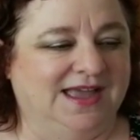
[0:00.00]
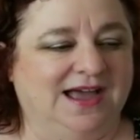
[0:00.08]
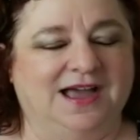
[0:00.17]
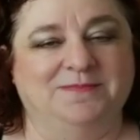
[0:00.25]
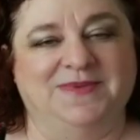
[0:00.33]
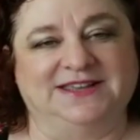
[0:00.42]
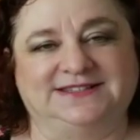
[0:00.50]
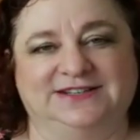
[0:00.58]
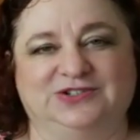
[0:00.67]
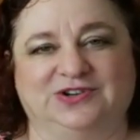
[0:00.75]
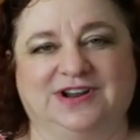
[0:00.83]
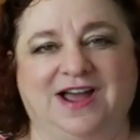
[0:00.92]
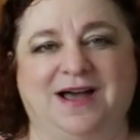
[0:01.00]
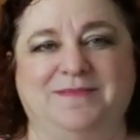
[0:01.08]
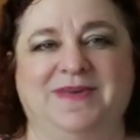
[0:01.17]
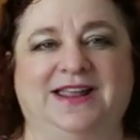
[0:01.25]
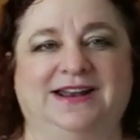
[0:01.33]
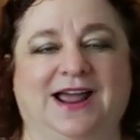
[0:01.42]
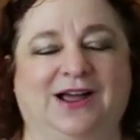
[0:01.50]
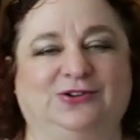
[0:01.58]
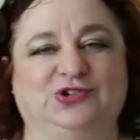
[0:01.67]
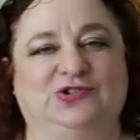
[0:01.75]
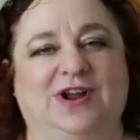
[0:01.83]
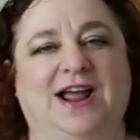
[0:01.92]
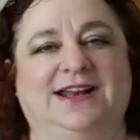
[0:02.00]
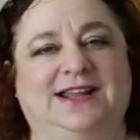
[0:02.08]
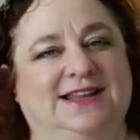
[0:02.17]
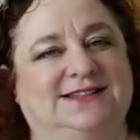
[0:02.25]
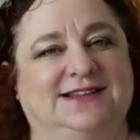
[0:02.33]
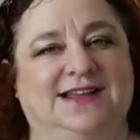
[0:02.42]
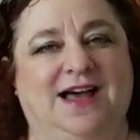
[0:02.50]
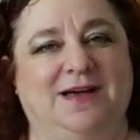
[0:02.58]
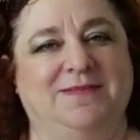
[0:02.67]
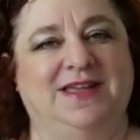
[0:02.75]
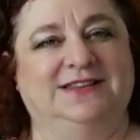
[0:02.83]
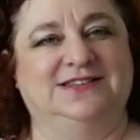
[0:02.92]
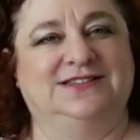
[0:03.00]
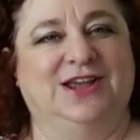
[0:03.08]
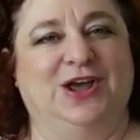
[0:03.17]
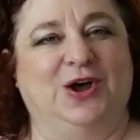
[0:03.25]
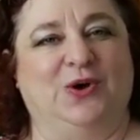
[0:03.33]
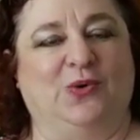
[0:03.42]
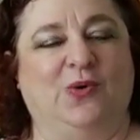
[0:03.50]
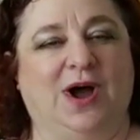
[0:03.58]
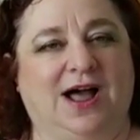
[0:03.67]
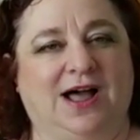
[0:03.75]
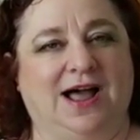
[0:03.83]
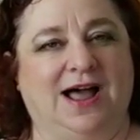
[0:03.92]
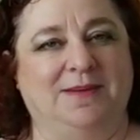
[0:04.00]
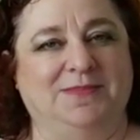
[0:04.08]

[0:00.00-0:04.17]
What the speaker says: a message or comment. I'll try to get to comments while I'm